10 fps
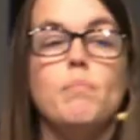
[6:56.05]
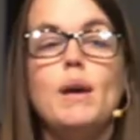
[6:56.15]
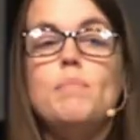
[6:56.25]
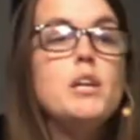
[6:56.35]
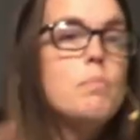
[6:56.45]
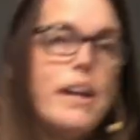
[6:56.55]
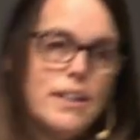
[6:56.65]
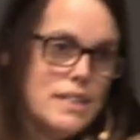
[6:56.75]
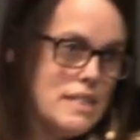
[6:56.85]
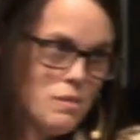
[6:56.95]
Maybe your
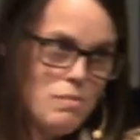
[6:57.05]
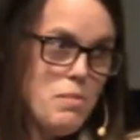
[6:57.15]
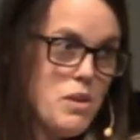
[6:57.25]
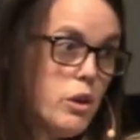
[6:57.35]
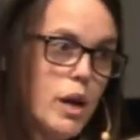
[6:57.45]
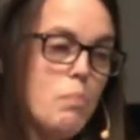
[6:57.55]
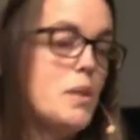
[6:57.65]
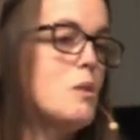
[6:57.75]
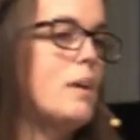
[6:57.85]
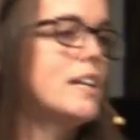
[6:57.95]
parents, maybe you grew
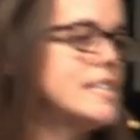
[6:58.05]
up and your